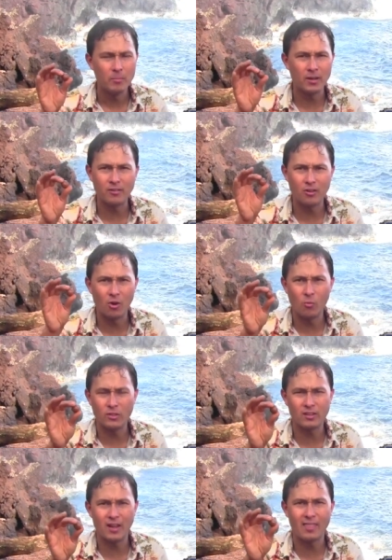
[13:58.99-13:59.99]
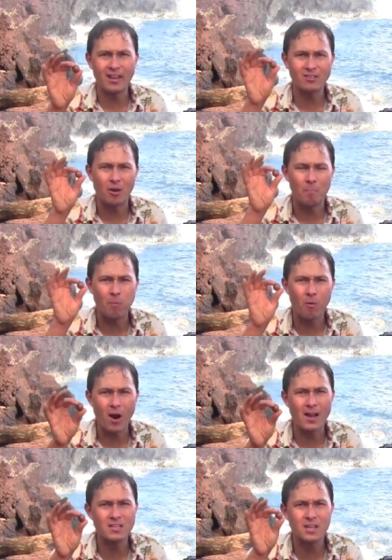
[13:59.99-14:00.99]
because, you know, once again, that's a
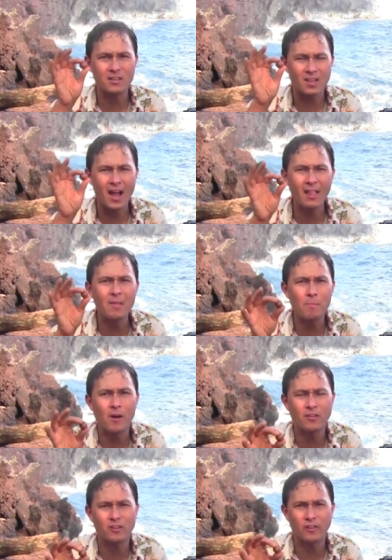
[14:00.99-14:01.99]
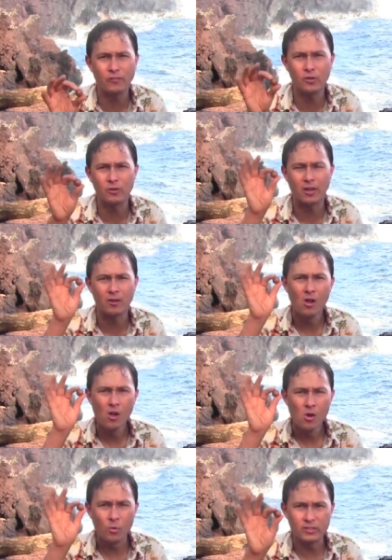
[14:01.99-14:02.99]
processed, highly processed food. And
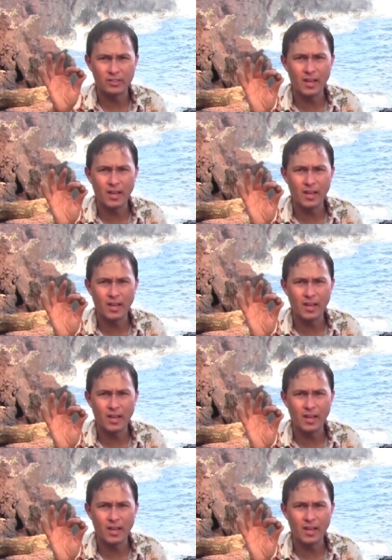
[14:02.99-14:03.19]
once